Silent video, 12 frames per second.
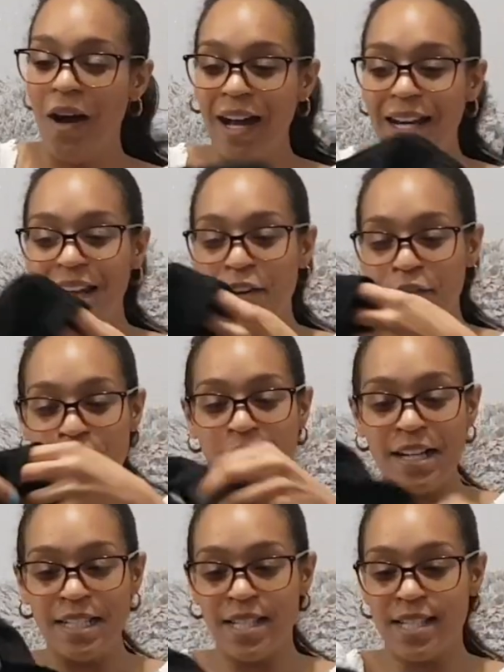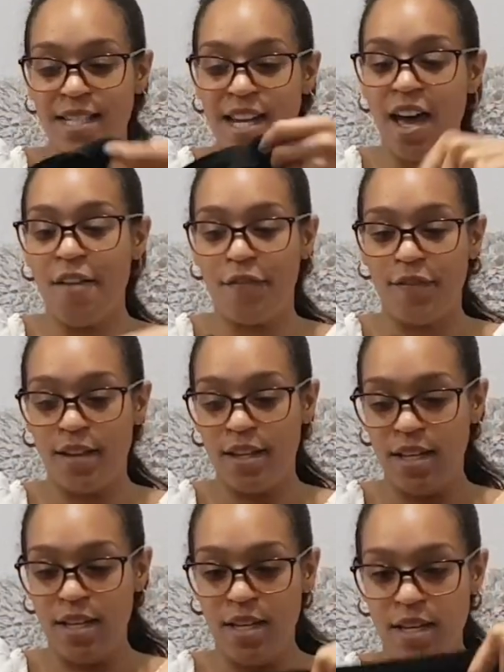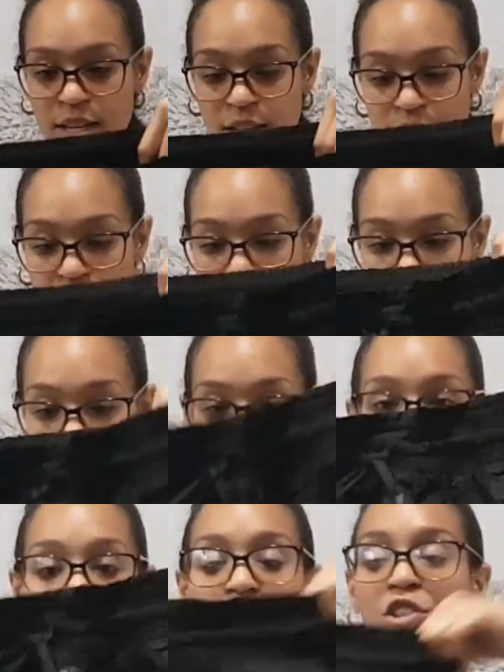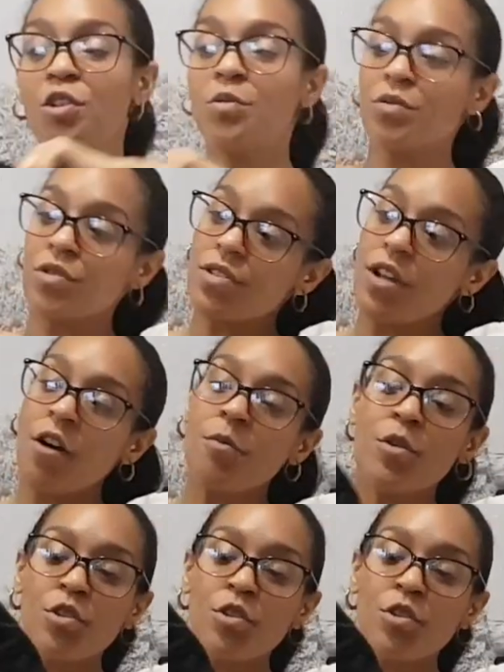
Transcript: I love finding stuff! Oh, shorts! Oh,